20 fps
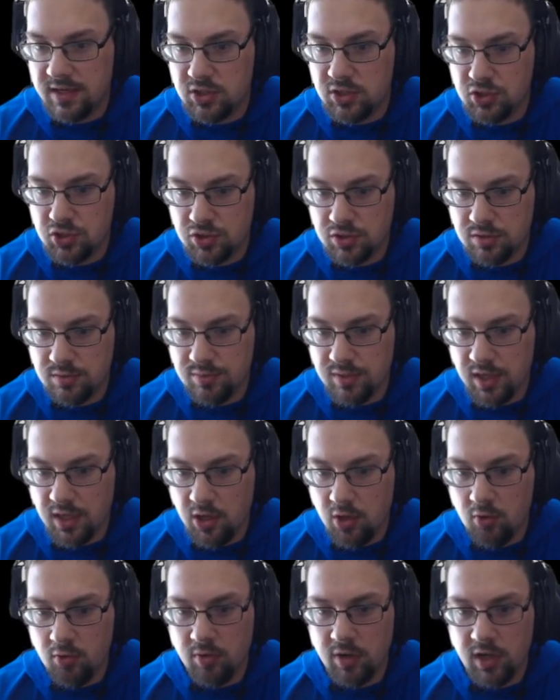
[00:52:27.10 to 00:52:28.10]
should be
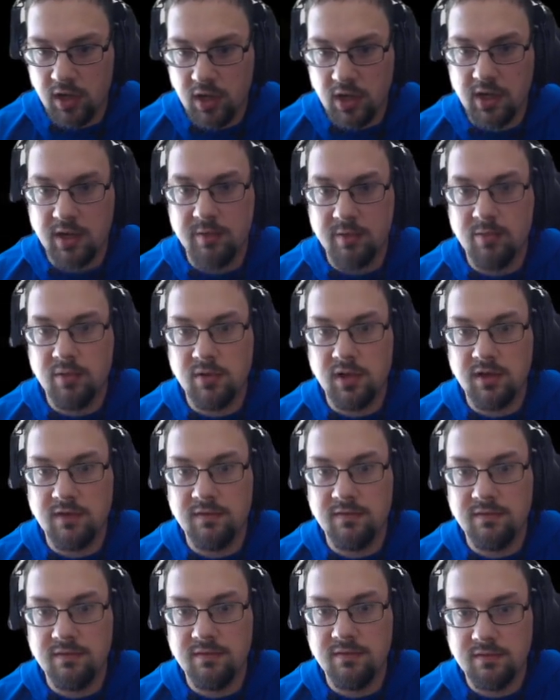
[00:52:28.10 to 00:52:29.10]
green, I believe.
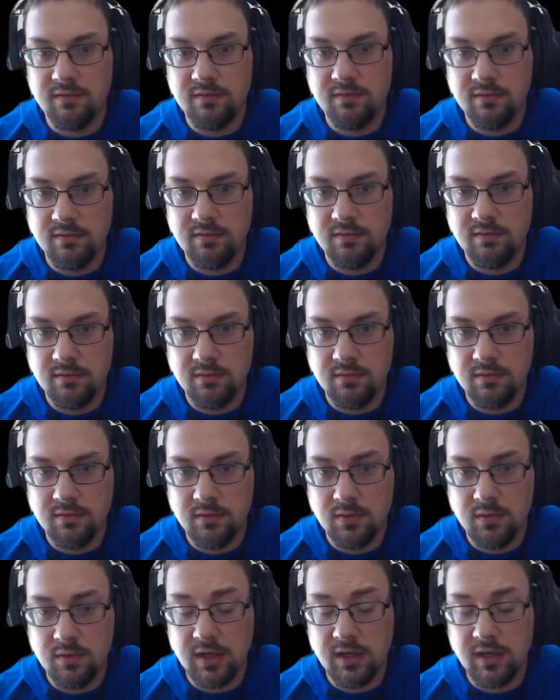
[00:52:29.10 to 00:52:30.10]

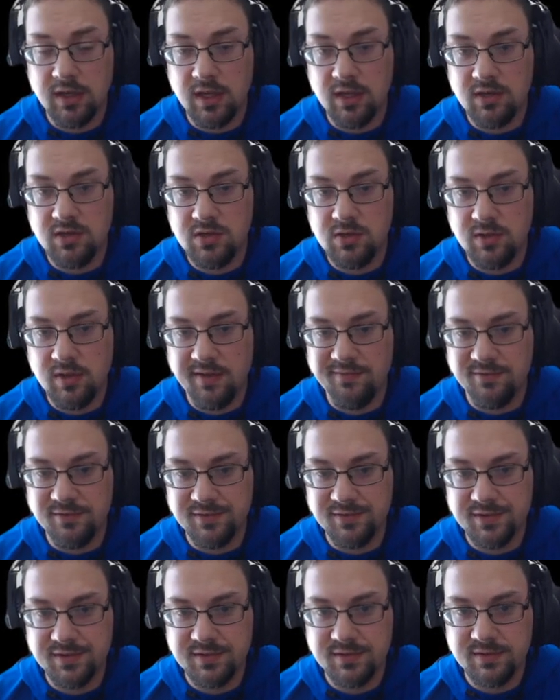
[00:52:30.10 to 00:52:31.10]
I gained 2
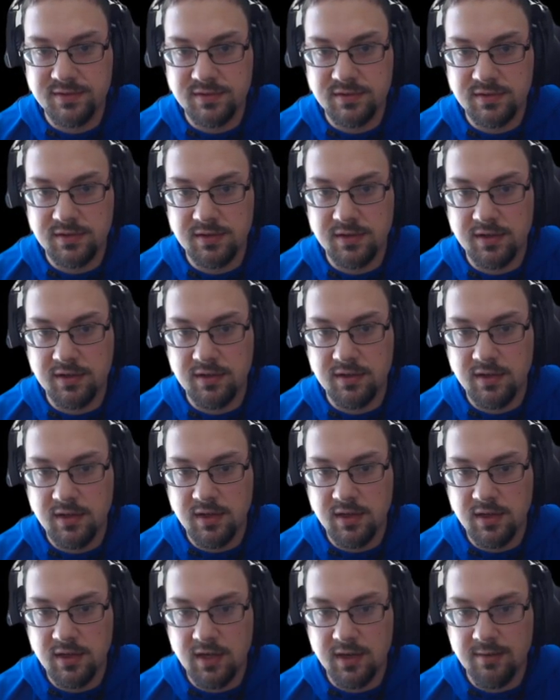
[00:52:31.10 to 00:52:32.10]
levels. Alright.
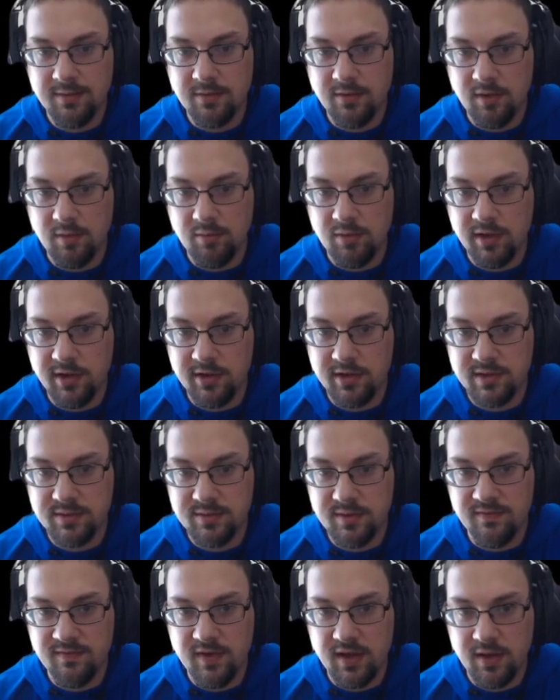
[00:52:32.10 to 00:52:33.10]
That green player has
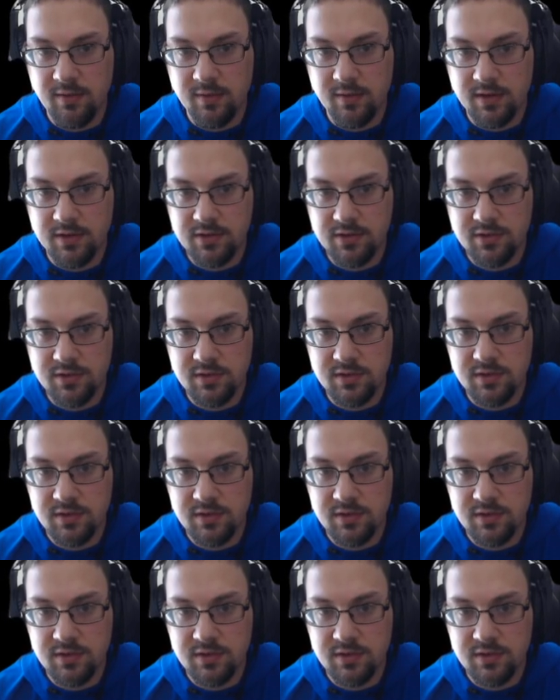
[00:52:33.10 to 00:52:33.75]
been vanquished.